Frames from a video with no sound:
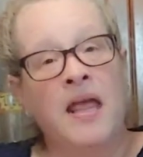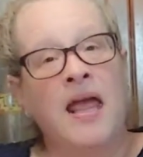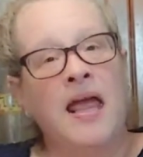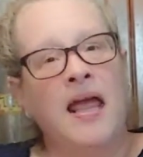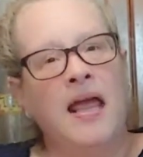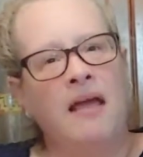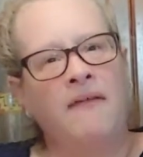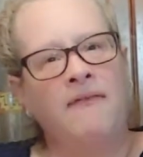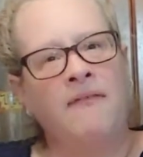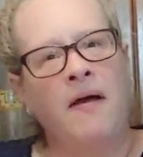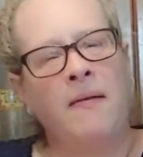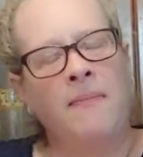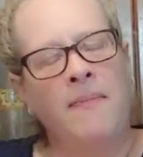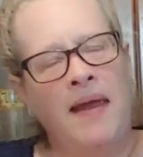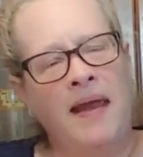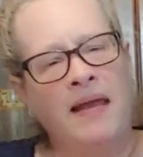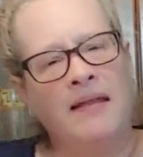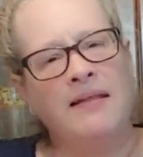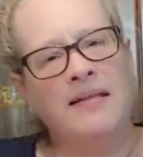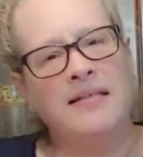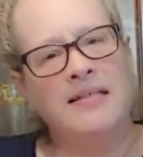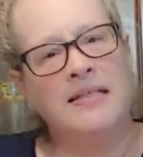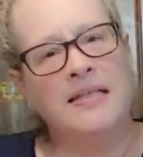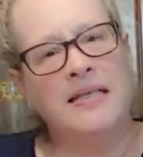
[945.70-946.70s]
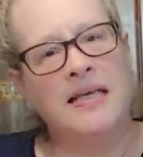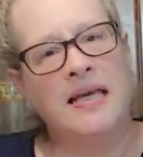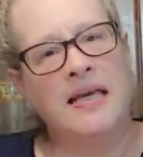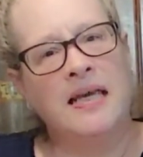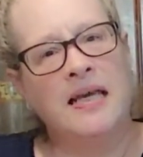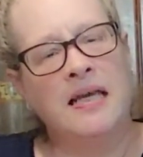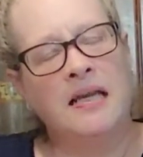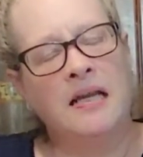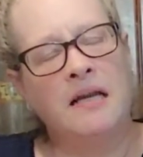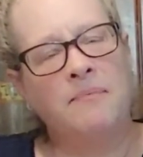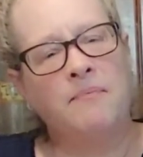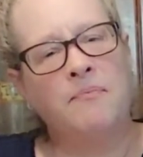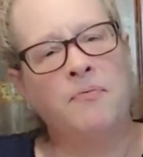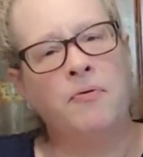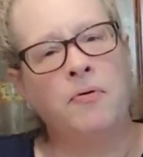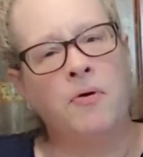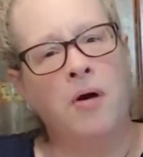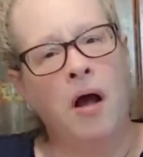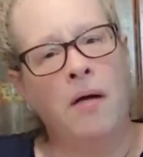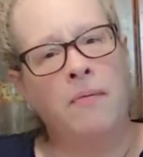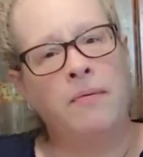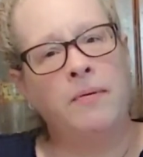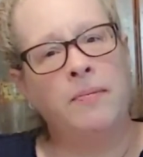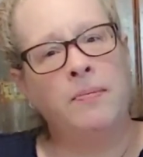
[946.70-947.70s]
If I made this again,
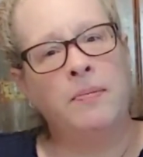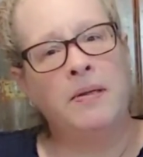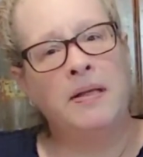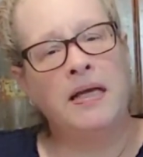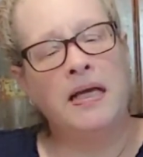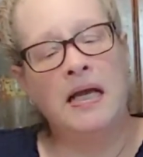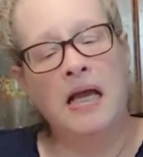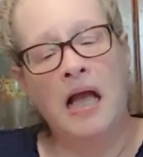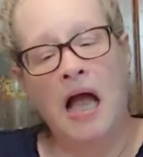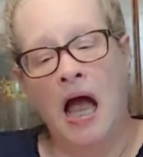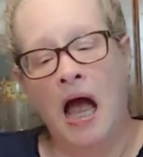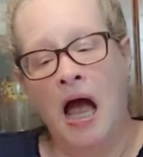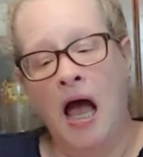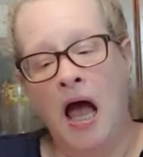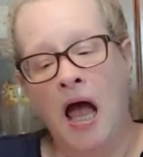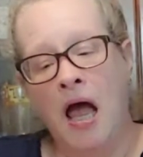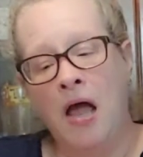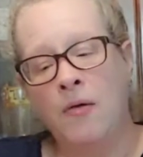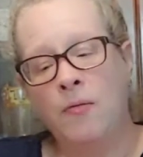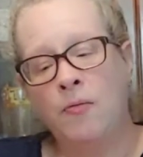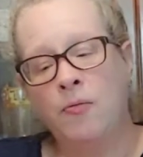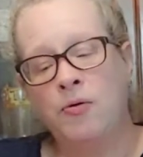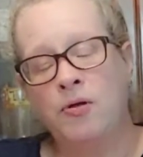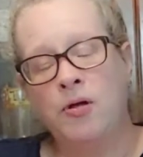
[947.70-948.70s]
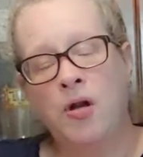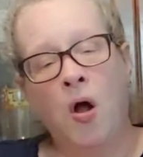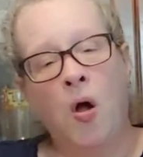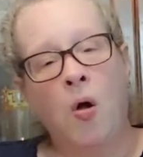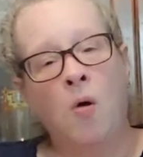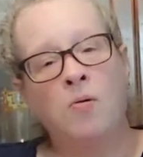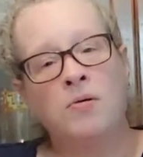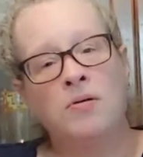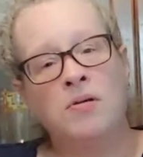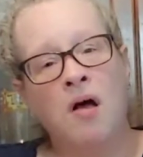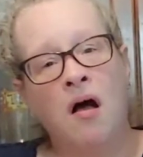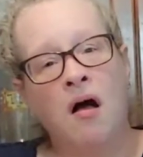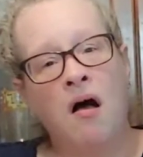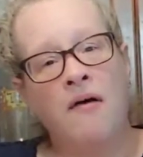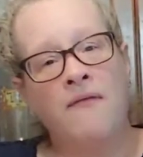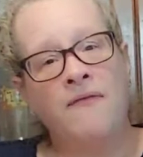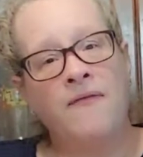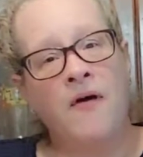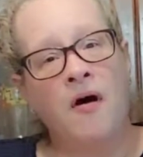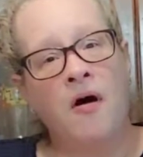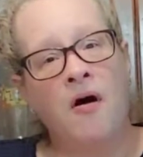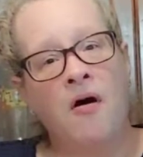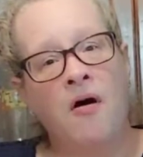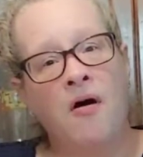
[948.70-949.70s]
probably I would hold off
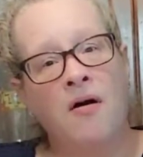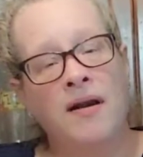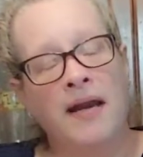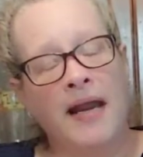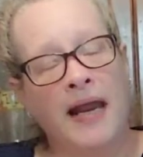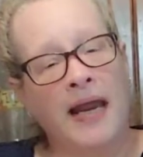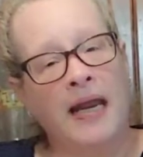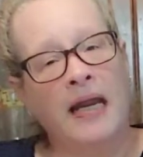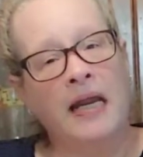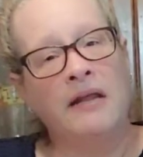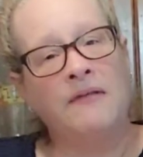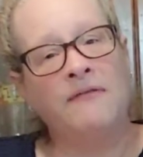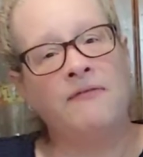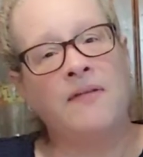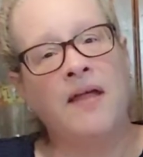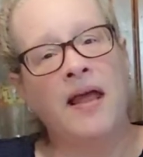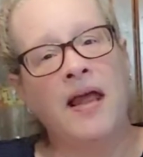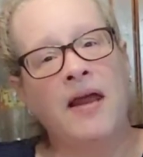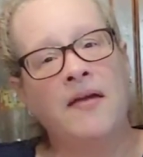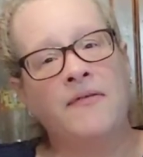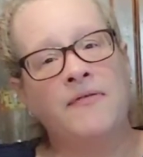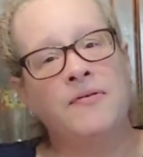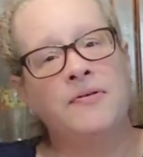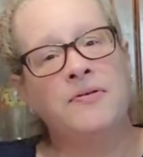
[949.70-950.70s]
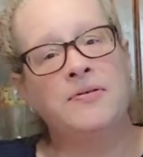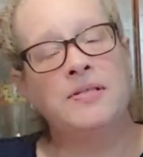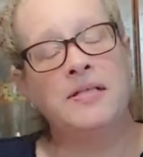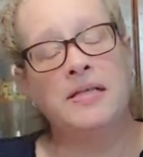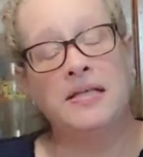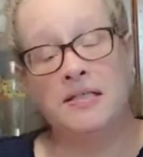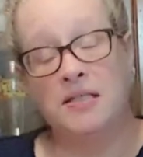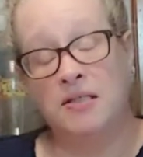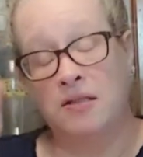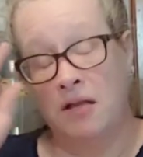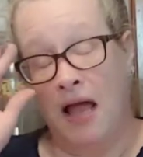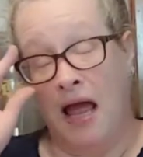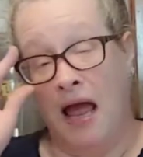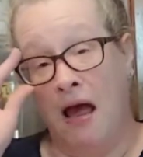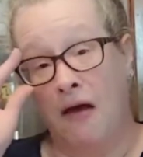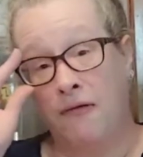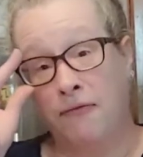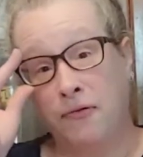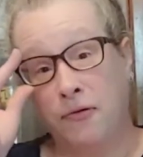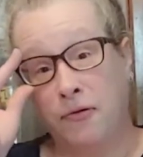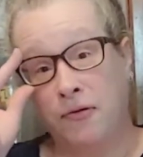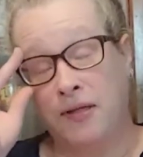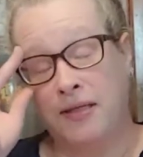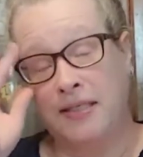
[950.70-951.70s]
on any flavors until
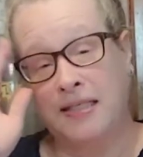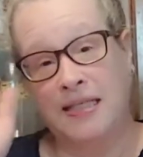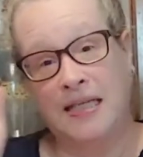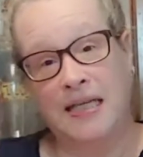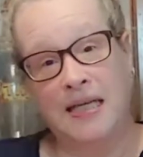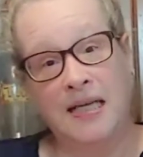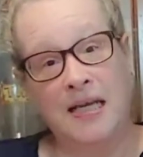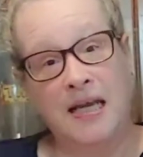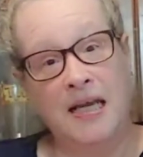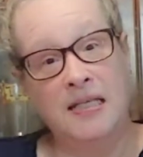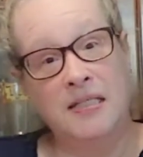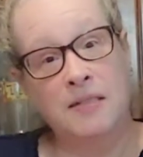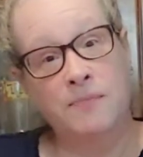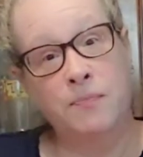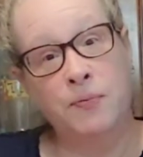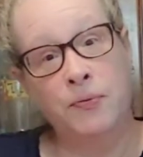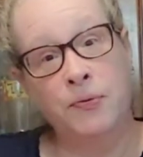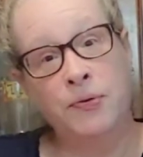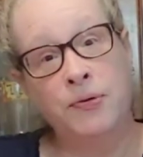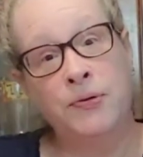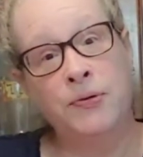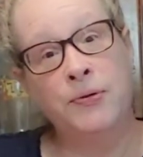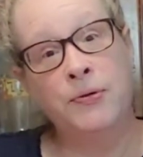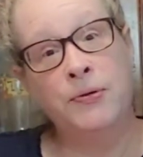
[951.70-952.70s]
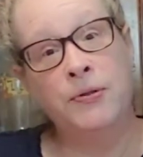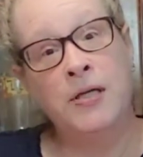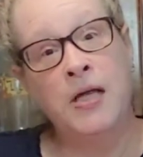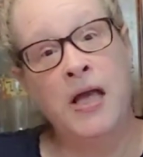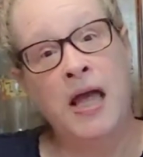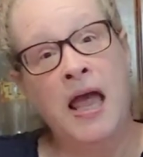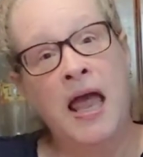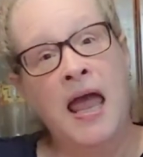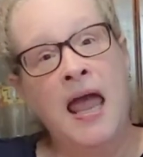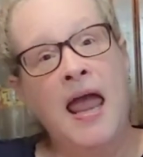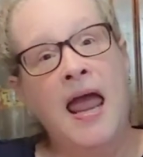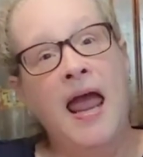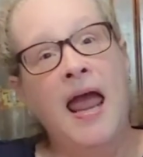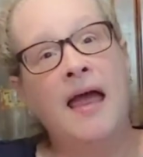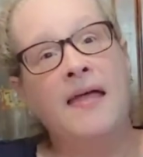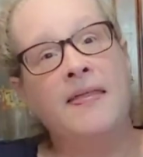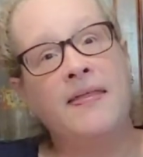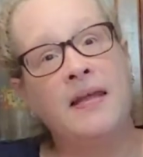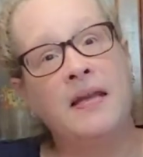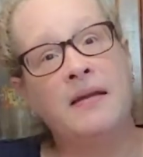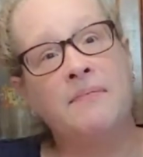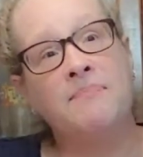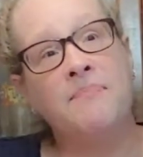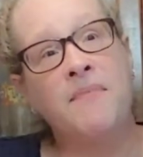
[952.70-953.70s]
after the tea has brewed, and
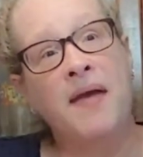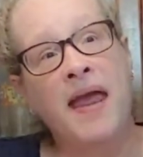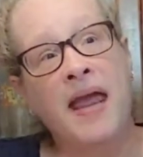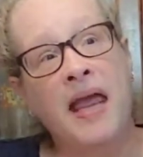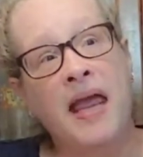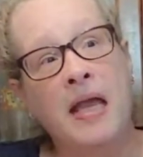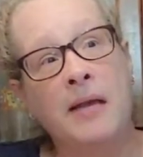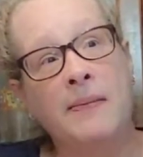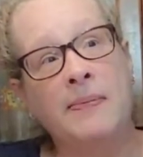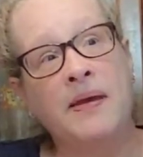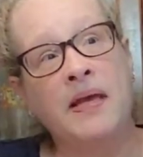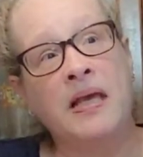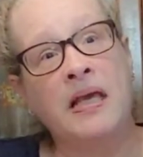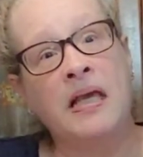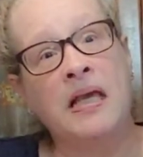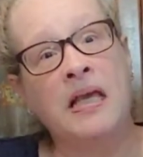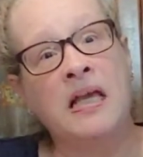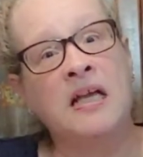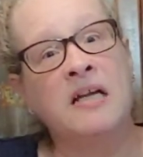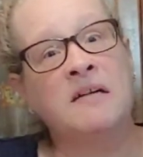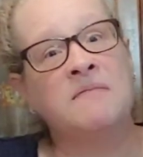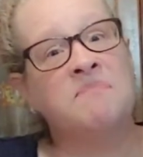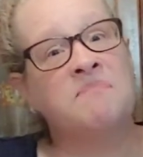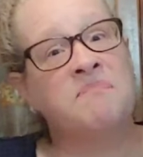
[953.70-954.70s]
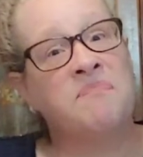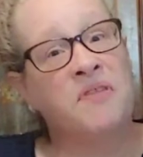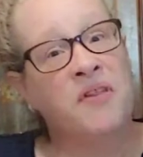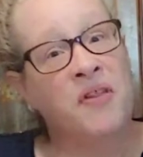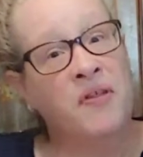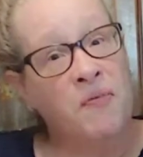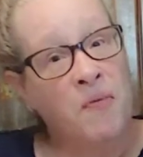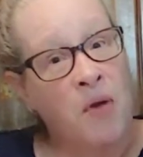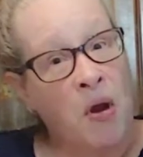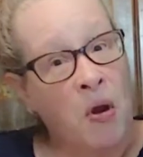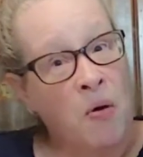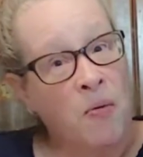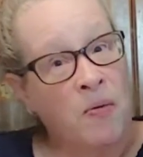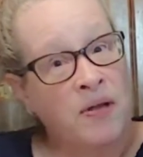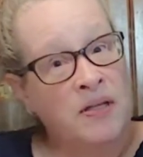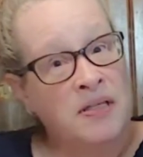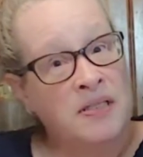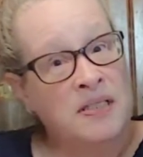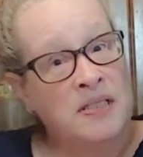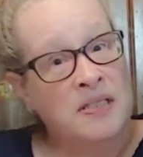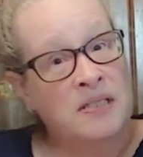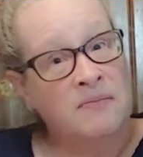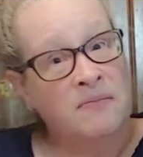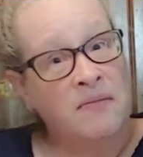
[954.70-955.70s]
then maybe throw in
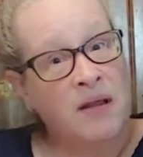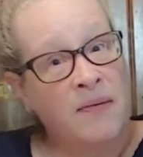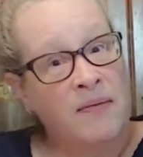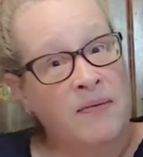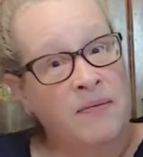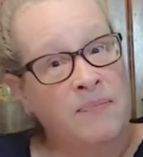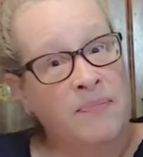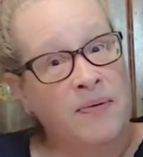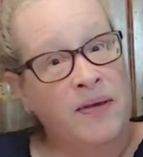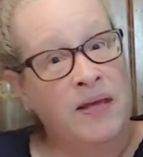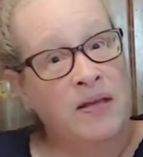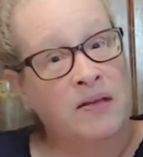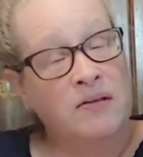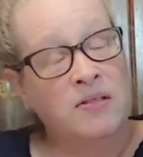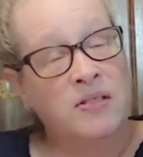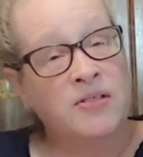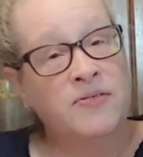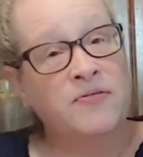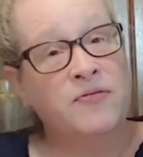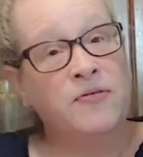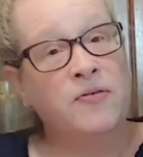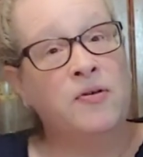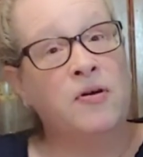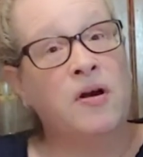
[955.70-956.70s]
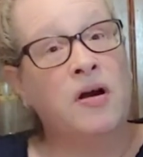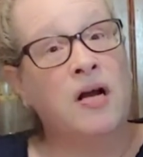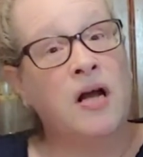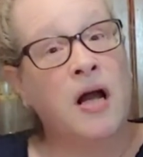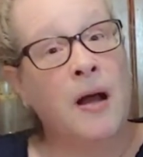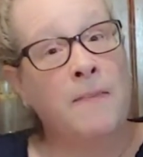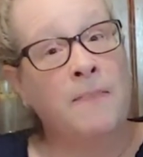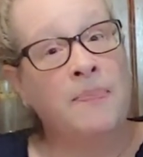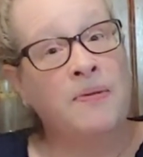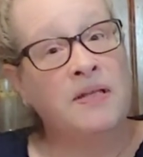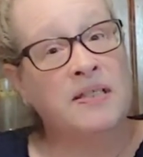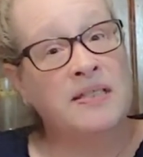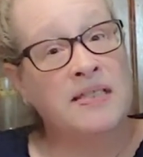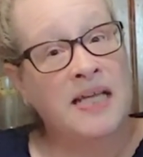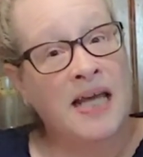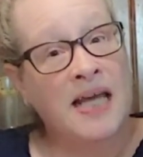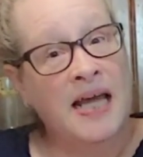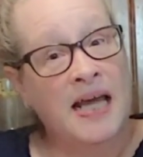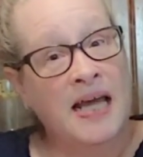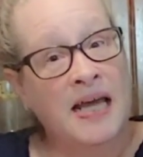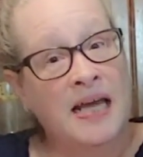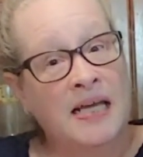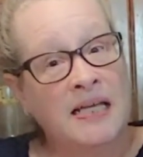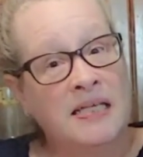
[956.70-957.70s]
some lemon peels for a couple of
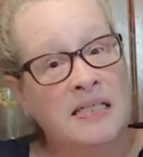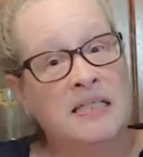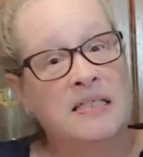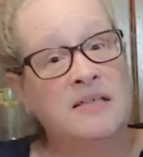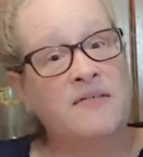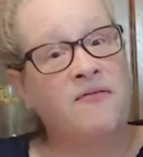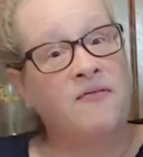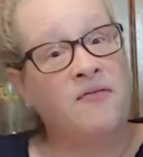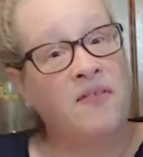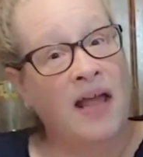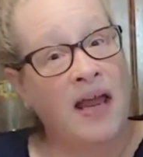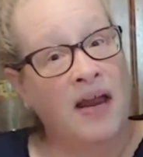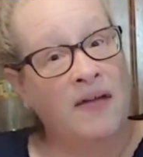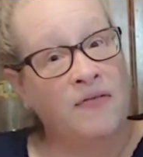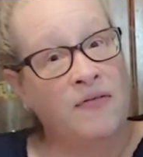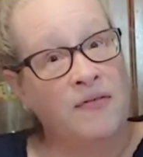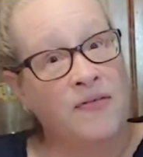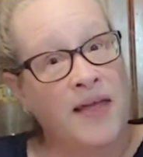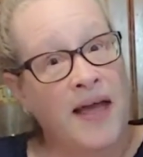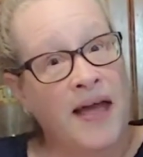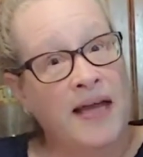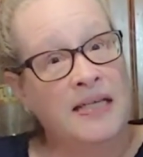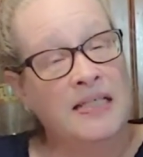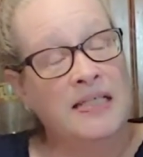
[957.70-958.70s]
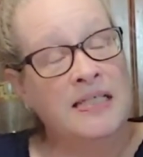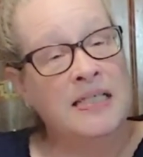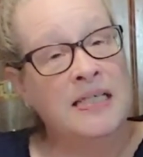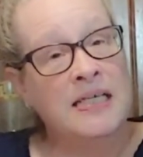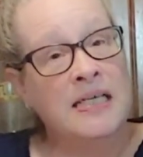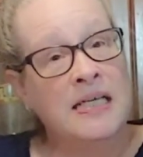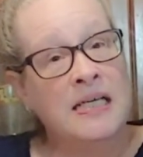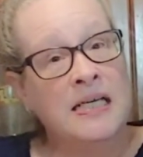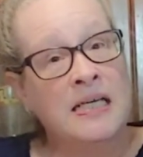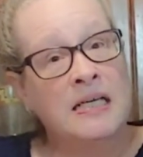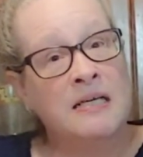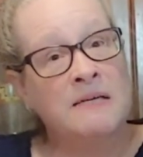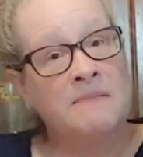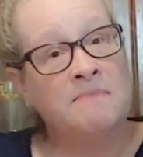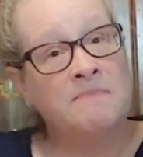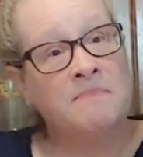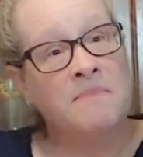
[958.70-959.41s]
days to flavor that tea.